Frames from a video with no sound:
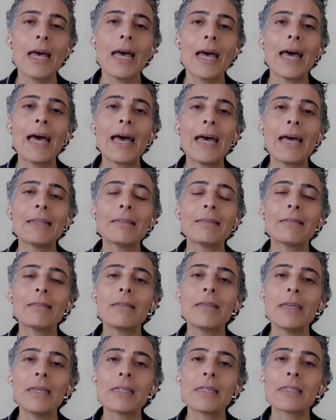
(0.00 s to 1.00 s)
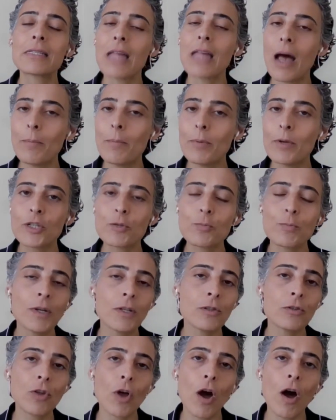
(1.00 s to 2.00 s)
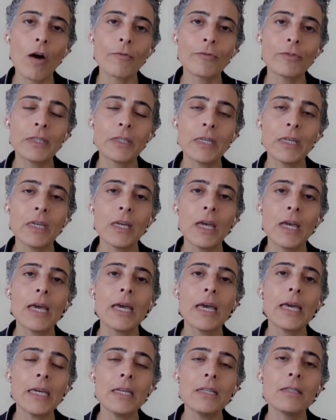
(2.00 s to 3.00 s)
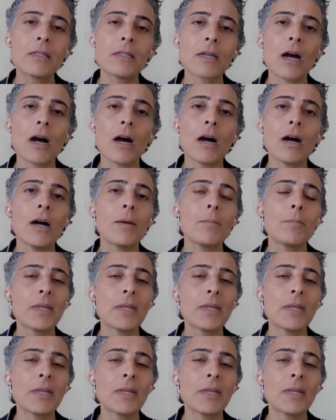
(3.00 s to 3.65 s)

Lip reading: and the establishment of the India,